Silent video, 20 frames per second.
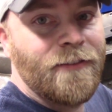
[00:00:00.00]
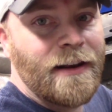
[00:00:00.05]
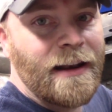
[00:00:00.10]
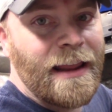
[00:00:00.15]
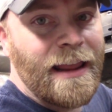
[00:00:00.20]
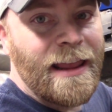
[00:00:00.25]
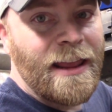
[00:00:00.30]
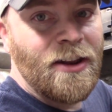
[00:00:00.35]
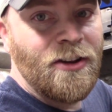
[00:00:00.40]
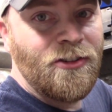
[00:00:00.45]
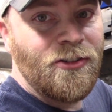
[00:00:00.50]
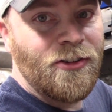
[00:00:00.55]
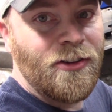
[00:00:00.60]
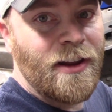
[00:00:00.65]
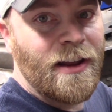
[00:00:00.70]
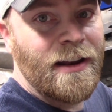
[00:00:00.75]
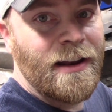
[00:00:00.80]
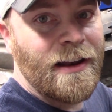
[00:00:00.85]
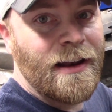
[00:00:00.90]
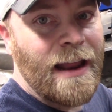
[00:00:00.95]
an 1
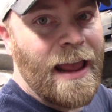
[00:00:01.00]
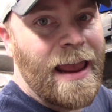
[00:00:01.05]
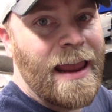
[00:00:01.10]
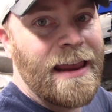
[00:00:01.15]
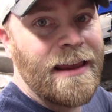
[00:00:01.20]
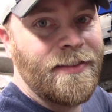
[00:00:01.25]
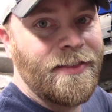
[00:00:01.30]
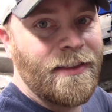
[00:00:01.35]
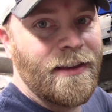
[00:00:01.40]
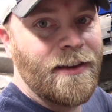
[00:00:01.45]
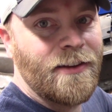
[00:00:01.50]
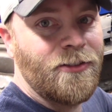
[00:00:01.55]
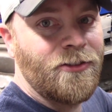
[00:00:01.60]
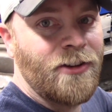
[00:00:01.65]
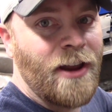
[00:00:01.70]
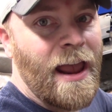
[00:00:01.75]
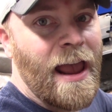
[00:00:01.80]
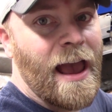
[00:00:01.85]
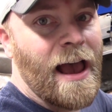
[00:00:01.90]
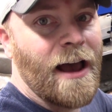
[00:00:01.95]
1/8"
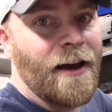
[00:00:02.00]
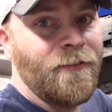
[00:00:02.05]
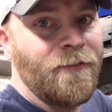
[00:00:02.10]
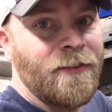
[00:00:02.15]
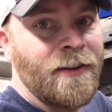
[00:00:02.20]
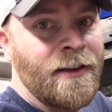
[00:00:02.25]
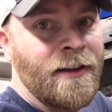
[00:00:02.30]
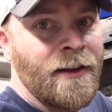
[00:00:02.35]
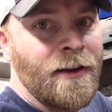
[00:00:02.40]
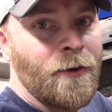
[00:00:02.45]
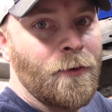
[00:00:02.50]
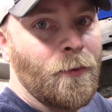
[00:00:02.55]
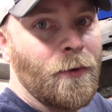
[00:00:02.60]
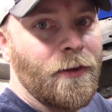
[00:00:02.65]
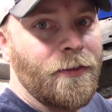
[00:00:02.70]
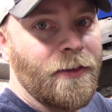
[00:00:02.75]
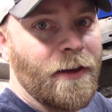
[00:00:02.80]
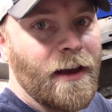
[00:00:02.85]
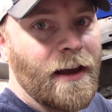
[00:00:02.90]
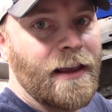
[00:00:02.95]
shaft
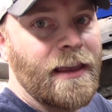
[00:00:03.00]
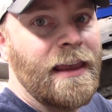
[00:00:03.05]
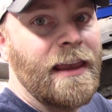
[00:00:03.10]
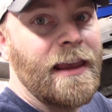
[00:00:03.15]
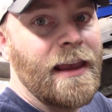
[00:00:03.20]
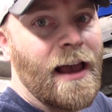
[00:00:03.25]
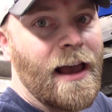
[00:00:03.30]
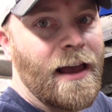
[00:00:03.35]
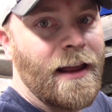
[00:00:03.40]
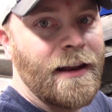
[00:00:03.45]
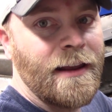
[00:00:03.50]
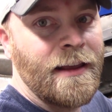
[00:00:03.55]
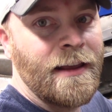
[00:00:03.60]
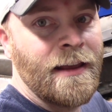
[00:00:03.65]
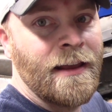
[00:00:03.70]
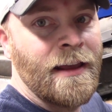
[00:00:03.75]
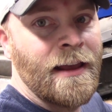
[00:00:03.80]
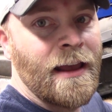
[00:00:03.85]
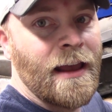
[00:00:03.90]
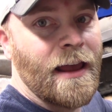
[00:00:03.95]
with a key on
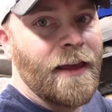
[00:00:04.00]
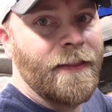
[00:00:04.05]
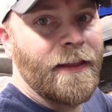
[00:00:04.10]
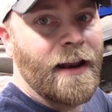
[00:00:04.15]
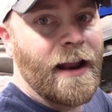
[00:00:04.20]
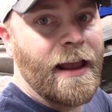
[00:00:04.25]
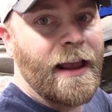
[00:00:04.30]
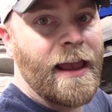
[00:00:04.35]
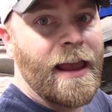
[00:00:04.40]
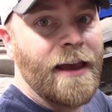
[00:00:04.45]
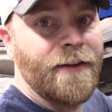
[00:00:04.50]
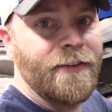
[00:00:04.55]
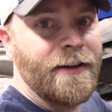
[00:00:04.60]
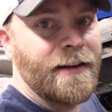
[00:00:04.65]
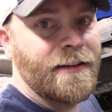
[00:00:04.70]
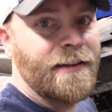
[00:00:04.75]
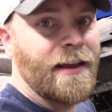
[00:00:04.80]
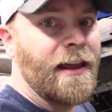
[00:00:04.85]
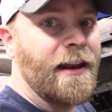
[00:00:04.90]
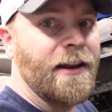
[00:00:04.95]
it, and then I have a
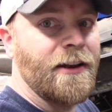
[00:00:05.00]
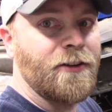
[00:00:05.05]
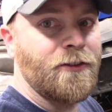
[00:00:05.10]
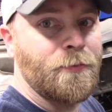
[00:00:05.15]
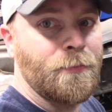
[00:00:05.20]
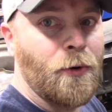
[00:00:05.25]
10-inch